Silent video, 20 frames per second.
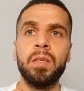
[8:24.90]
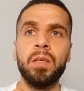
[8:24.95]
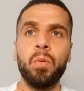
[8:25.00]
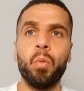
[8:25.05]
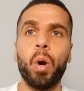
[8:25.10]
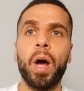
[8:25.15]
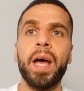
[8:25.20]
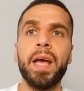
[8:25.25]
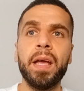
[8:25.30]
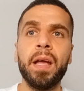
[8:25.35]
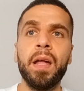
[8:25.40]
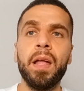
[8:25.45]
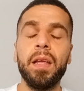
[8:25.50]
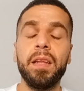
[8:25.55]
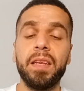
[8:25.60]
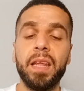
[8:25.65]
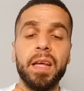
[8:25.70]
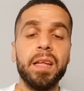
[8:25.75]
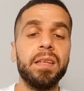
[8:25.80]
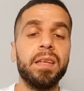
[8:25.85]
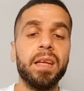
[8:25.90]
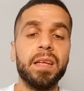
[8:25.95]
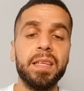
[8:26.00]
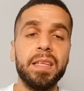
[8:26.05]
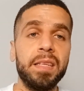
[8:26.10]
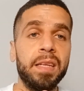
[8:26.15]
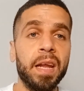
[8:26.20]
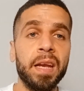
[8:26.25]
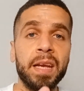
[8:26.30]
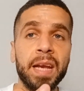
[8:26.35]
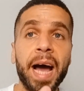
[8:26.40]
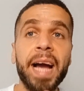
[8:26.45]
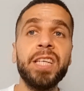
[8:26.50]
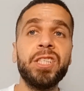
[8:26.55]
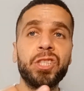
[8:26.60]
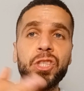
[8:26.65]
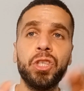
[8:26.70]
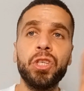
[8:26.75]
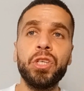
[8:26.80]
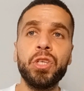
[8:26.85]
right? The, the, the
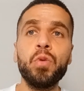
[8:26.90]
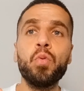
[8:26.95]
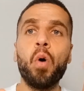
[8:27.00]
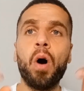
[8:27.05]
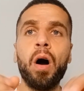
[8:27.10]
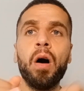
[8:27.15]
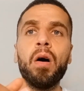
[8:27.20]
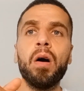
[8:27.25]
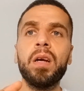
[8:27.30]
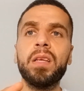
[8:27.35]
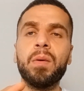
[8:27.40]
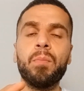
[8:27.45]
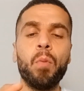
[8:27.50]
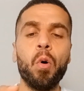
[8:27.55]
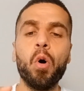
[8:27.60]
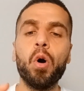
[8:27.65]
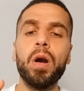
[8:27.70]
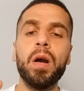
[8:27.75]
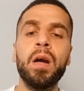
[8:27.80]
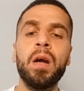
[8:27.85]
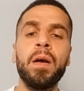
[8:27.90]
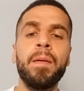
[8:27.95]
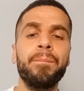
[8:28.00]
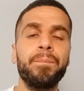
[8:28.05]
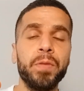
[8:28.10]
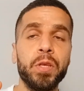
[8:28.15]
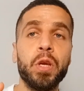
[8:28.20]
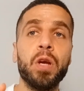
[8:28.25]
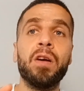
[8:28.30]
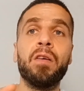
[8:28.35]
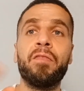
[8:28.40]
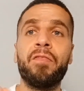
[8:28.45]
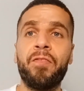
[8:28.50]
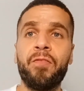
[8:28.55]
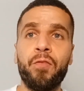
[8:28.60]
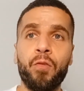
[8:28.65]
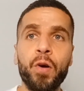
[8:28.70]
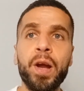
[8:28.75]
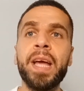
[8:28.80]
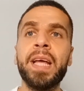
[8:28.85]
nicer you are, the more your
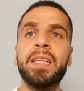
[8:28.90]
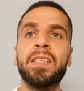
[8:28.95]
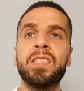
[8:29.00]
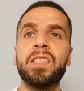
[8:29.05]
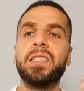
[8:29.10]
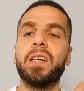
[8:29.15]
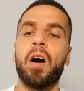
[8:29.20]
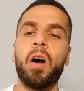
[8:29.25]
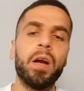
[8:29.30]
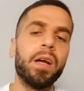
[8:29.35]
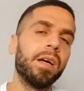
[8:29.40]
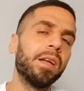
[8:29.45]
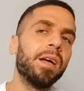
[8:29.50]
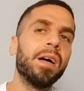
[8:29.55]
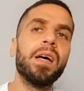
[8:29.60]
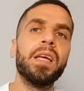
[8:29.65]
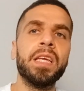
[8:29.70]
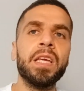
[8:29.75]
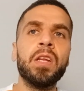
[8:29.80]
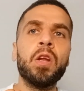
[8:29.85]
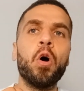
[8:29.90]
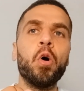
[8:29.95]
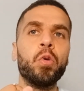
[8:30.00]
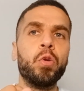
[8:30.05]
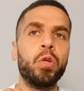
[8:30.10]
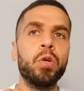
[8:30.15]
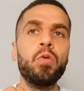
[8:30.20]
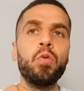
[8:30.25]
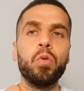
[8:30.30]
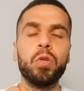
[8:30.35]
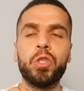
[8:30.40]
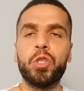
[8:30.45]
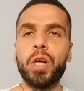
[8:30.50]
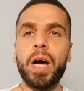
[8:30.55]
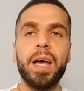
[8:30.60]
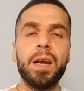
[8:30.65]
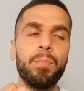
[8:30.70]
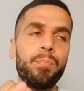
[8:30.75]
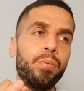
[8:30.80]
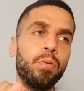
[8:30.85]
friends are gonna, you know, do
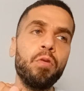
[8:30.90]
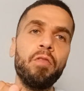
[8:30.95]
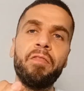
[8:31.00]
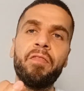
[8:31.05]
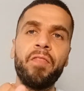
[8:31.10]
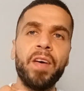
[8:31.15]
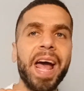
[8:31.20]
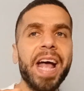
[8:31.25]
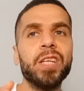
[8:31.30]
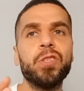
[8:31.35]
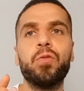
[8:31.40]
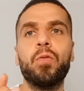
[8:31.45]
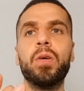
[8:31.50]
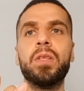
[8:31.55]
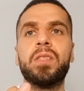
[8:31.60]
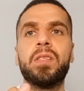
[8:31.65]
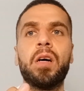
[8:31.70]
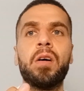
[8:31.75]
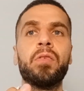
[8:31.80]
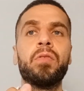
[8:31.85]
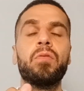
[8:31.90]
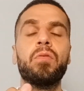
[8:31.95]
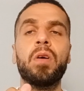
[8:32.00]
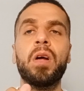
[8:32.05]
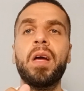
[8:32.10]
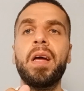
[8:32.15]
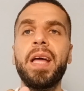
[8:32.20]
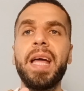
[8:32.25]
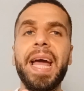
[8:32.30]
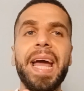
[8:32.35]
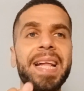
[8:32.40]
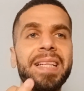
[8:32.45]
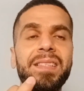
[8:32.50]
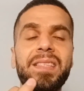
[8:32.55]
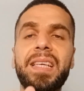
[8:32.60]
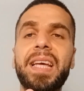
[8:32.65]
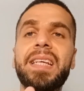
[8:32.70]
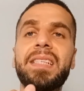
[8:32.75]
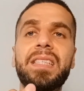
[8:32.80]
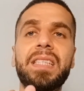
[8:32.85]
try to pull fast ones on you and
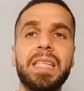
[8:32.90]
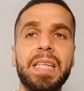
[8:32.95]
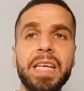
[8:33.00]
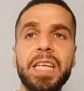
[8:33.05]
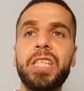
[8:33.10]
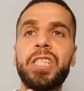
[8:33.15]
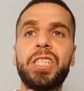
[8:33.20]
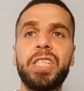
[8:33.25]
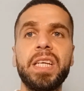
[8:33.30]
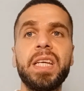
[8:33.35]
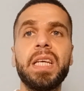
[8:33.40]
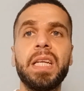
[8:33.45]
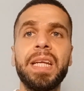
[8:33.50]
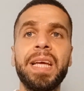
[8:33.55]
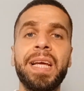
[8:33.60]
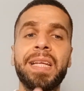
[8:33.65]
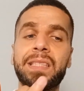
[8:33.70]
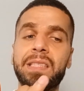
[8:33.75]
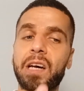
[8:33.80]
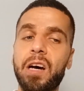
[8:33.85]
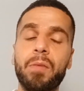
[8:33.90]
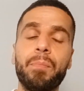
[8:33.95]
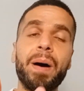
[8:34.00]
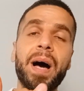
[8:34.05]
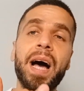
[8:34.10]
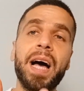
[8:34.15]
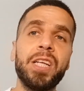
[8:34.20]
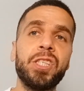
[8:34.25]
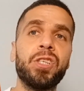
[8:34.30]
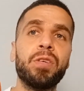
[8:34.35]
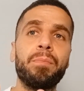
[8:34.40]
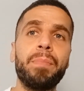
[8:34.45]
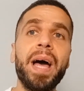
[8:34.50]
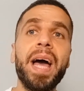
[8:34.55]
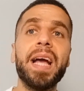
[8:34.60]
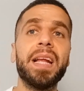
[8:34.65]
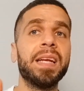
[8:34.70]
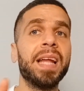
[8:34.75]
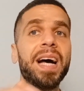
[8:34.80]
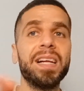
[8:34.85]
say slick shit and talk behind your
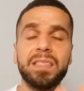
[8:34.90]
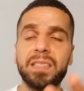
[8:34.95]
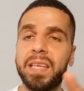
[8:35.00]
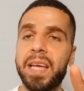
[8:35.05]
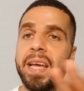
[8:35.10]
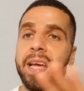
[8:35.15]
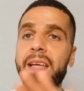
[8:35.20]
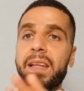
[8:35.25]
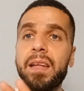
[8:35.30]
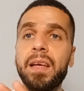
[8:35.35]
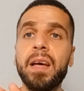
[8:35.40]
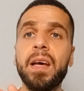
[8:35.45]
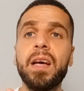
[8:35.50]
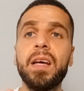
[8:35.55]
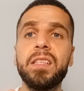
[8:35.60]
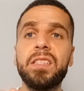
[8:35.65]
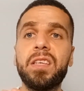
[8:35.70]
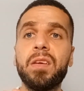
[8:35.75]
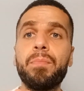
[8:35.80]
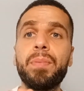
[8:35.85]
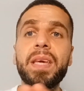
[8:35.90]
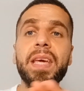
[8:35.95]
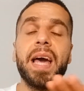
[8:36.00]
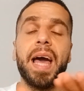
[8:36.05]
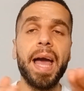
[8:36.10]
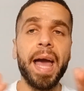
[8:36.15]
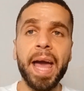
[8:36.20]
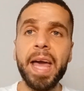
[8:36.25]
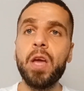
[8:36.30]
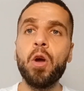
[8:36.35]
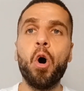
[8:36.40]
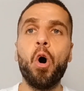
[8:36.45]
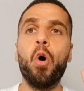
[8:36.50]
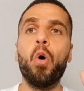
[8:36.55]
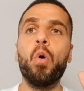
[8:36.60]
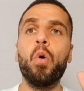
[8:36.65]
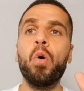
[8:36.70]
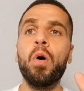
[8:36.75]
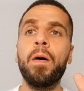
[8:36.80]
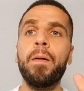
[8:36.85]
back. Not saying to be an a
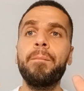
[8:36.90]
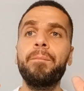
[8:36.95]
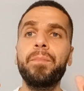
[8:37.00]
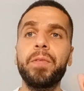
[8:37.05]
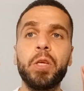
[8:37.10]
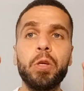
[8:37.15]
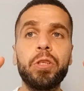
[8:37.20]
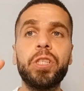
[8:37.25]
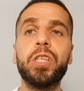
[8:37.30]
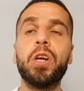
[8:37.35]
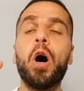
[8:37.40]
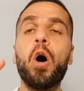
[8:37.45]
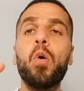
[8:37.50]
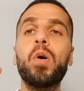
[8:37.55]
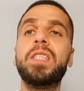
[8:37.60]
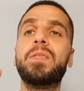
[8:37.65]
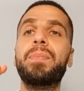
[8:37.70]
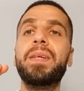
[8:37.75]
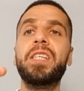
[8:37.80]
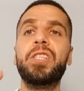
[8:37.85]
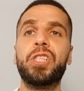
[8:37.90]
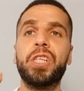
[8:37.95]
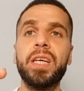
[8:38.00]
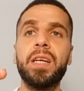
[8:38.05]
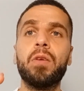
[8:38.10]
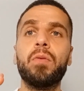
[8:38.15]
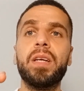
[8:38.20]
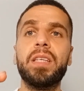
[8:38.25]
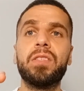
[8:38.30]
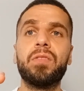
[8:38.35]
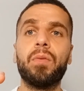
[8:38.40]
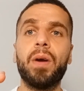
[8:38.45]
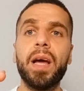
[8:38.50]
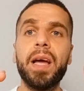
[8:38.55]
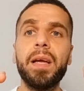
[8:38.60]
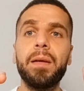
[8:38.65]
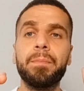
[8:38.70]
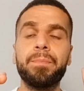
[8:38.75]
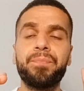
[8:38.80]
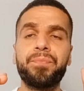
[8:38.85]
hole. You should always be generous,
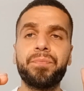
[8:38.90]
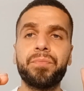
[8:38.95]
right?